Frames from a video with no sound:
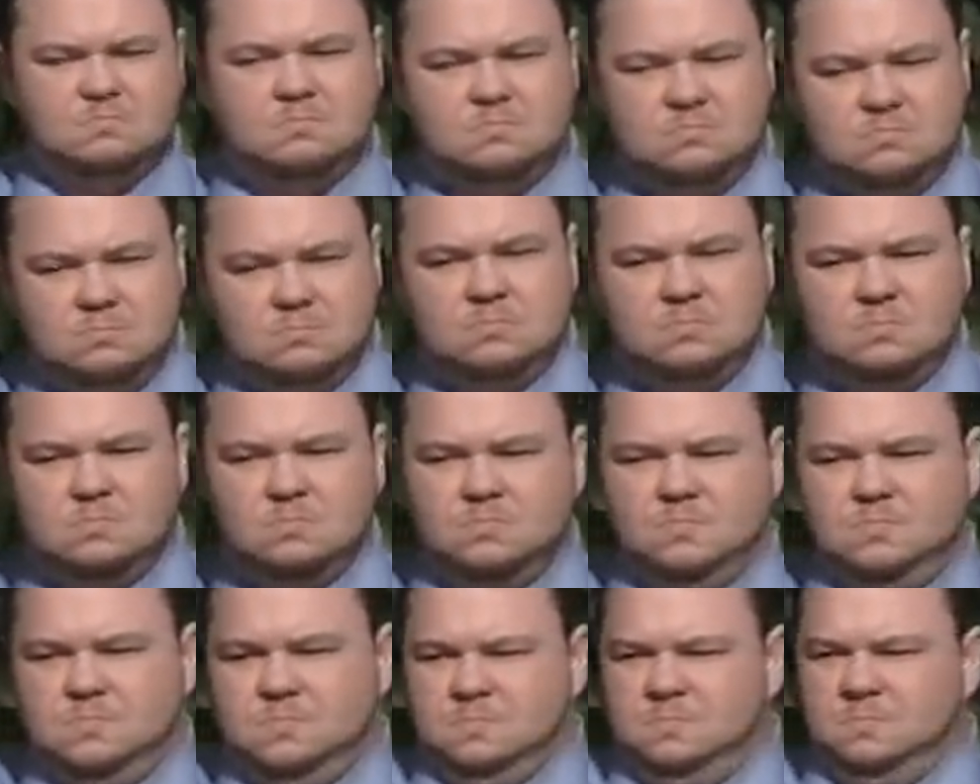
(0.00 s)
They said
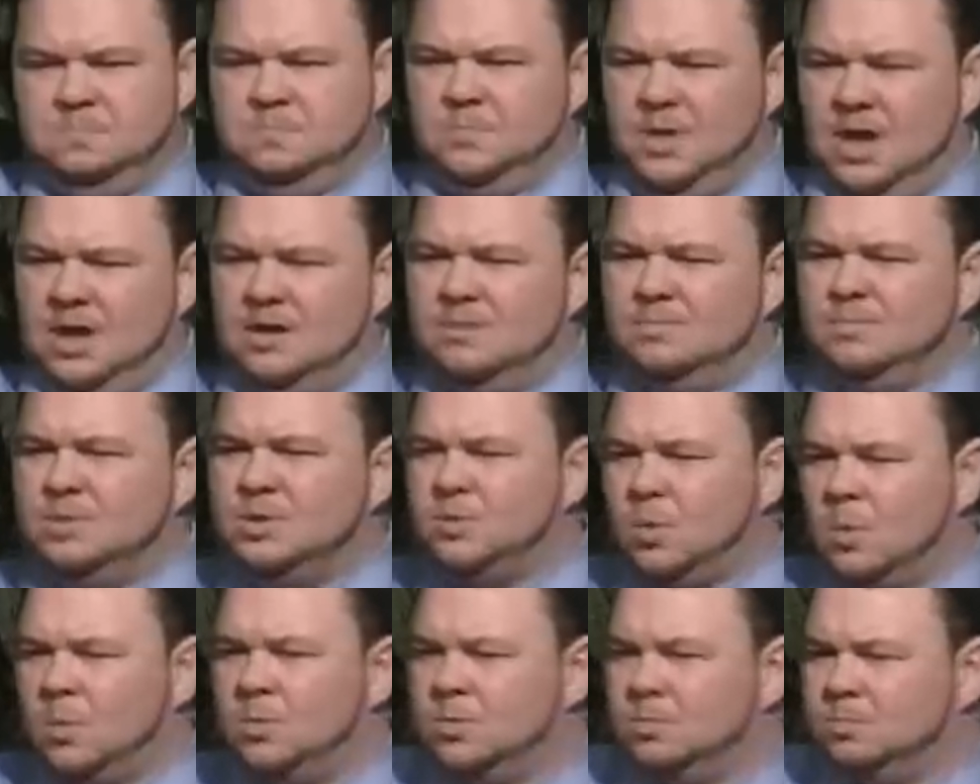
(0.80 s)
that hearing women
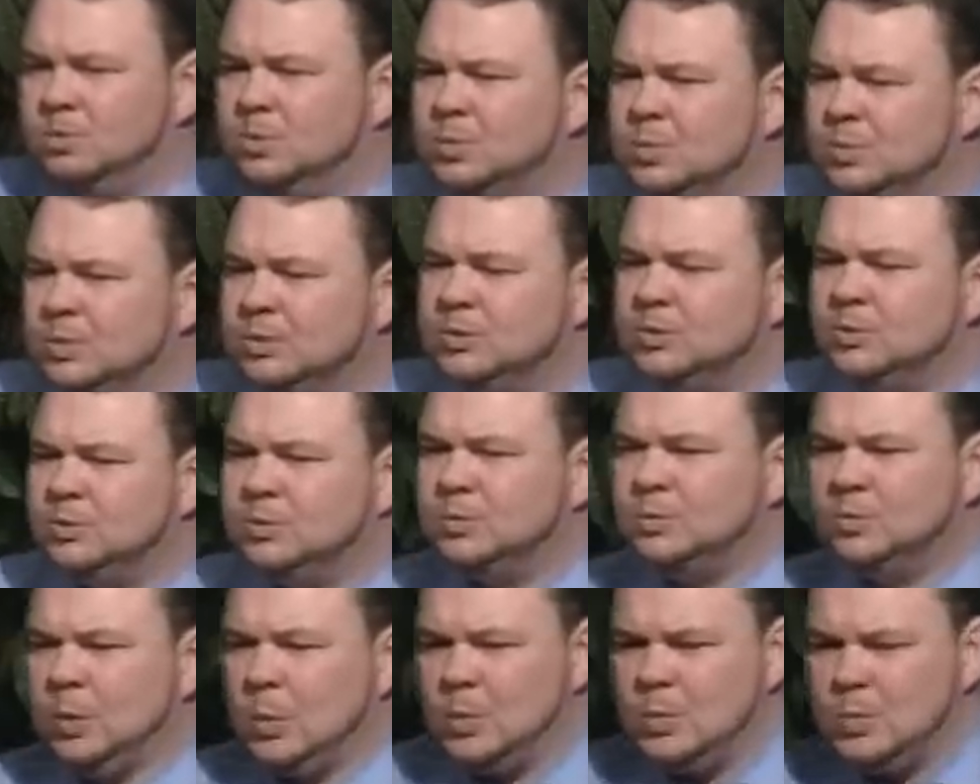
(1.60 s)
now have
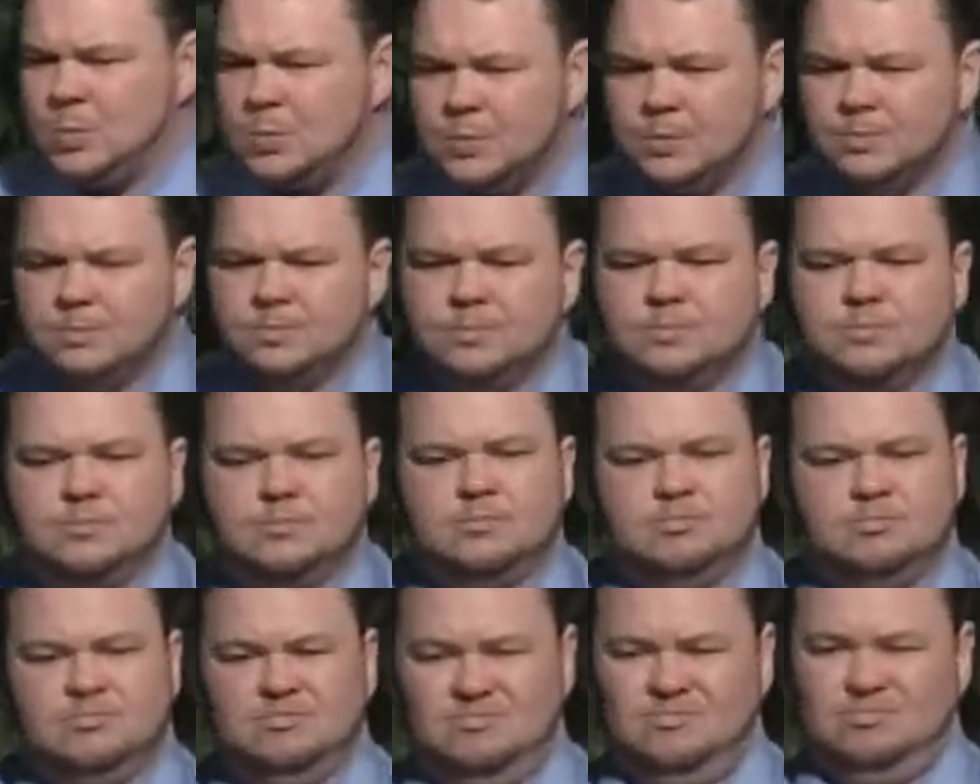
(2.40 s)
lots of
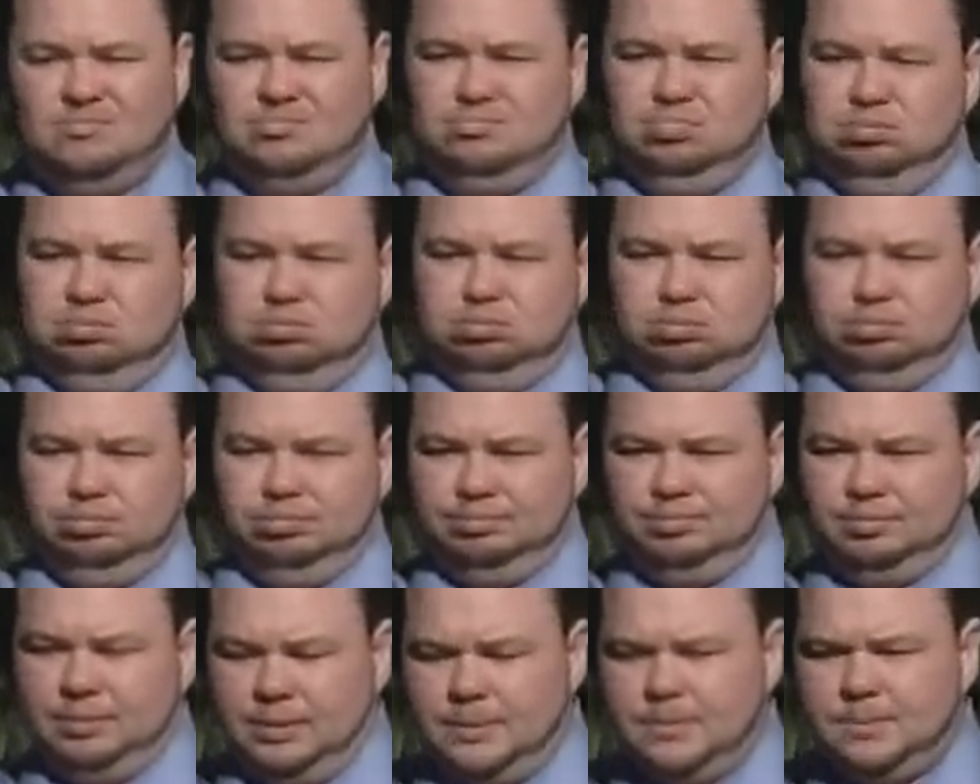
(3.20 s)
opportunities, and Gallaudet
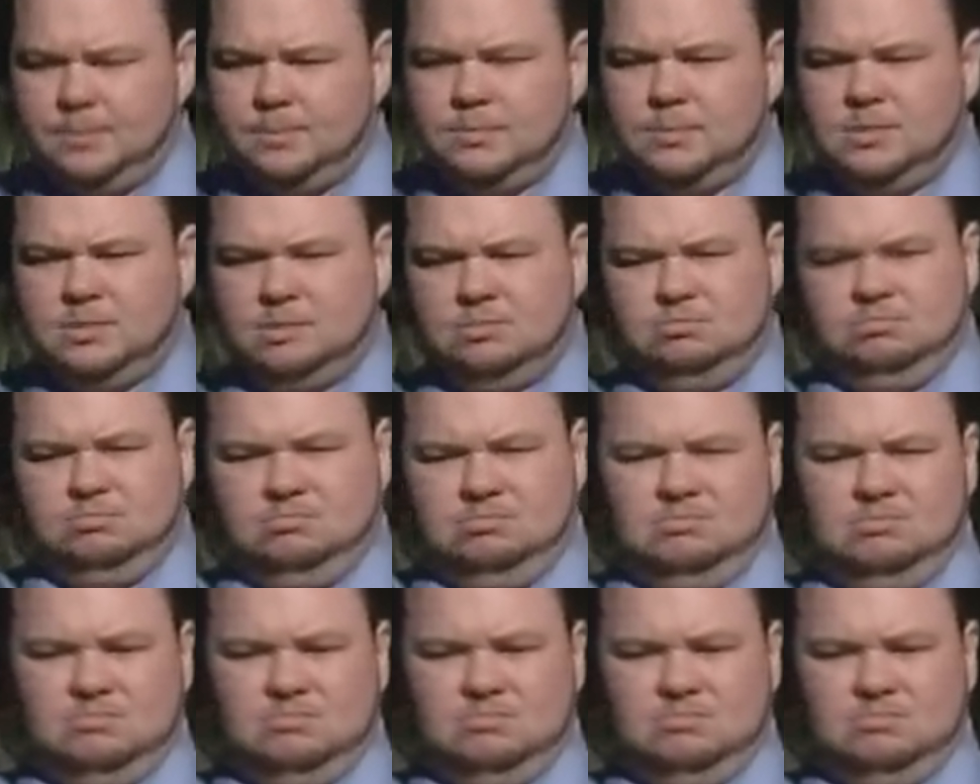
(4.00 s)
needs to provide an